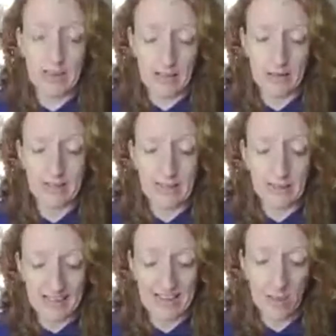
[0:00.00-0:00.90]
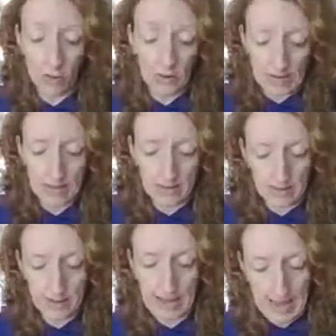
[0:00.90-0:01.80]
Let's get things on the calendar that are
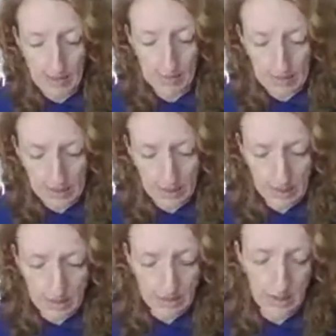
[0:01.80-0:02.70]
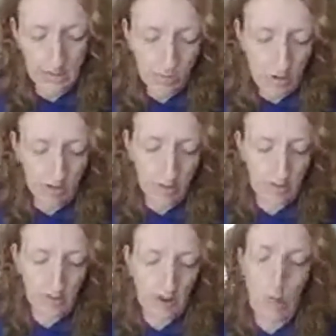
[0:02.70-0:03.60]
happening rather than
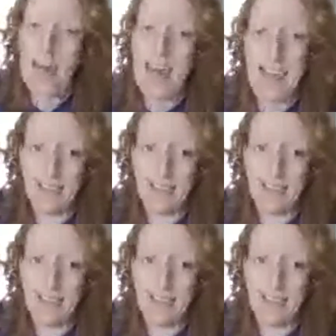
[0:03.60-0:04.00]
on my head.